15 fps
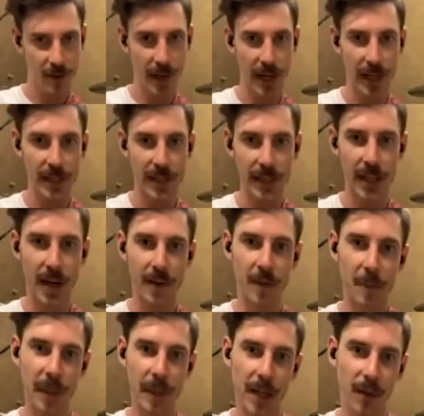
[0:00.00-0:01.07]
idea
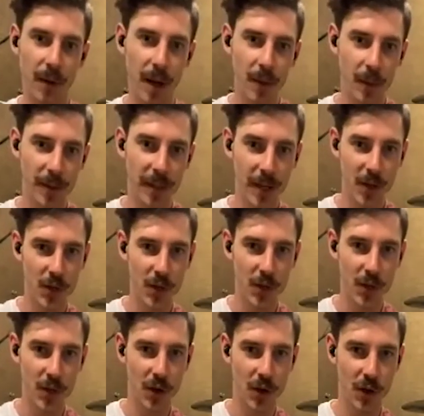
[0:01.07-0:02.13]
of playing around with that
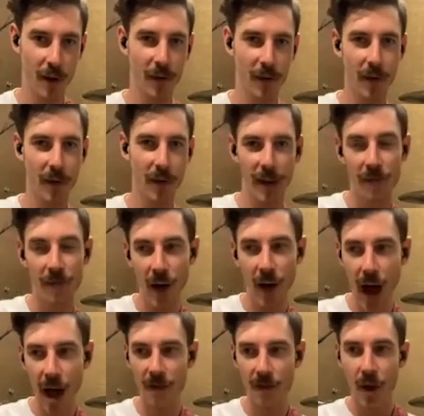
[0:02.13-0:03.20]
sharp 4 and that
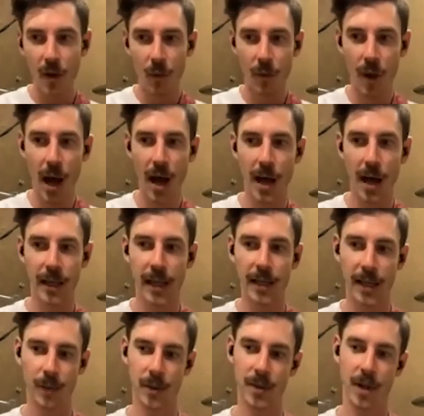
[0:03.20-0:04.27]
5. Again, like
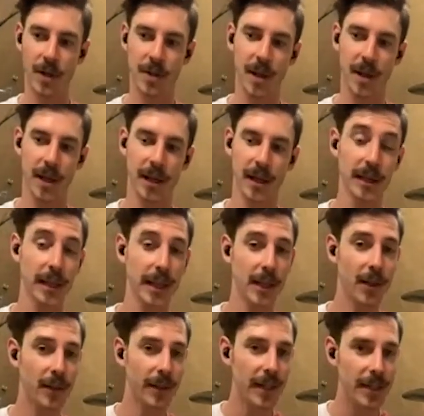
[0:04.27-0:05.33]
we talked about, like
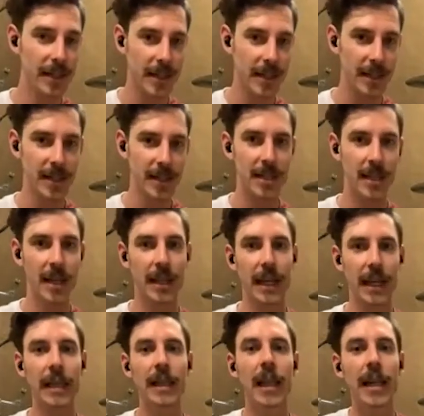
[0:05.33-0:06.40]
lingering dissonance,
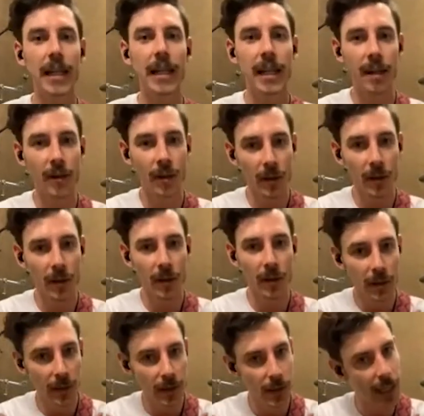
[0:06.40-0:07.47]
like letting it,
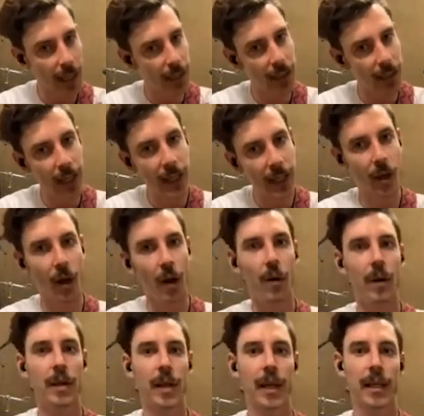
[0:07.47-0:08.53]
like let it go
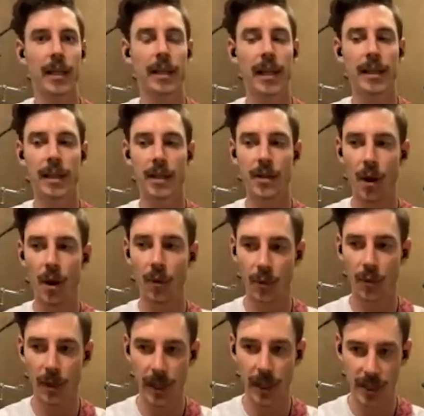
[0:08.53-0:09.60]
and like let the note
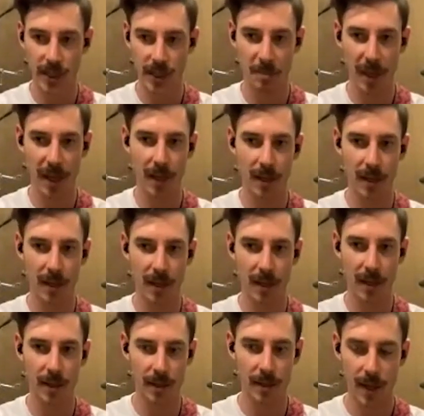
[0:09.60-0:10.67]
really expand
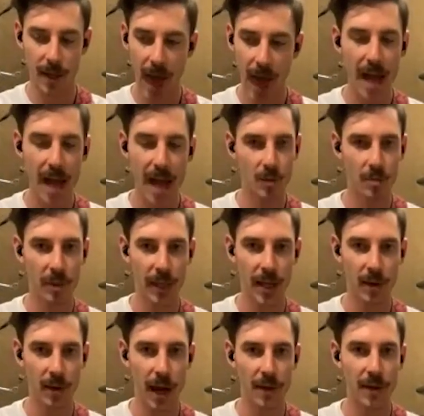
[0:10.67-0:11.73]
as you play it,
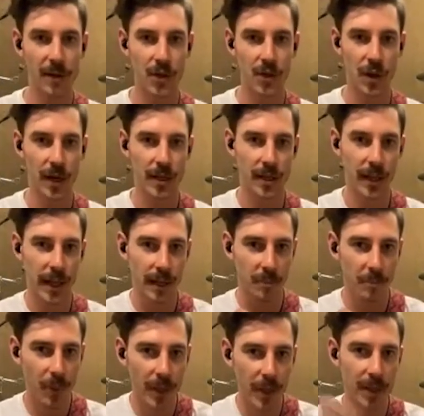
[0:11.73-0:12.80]
rather than trying to like
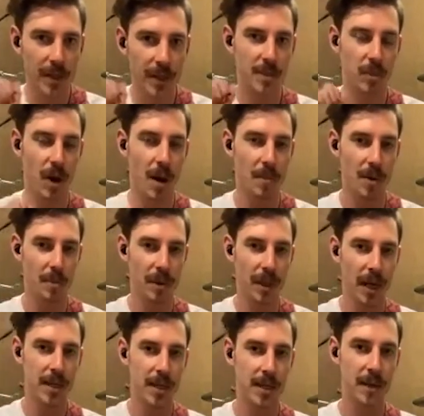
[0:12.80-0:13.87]
put it in its proper
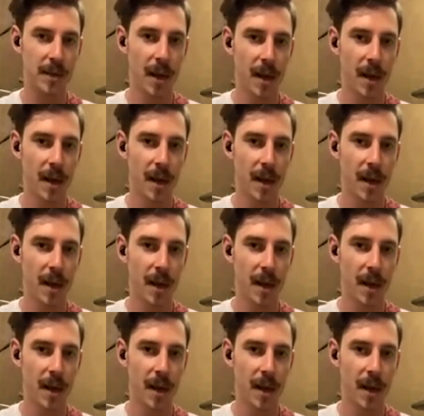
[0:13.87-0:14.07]
place.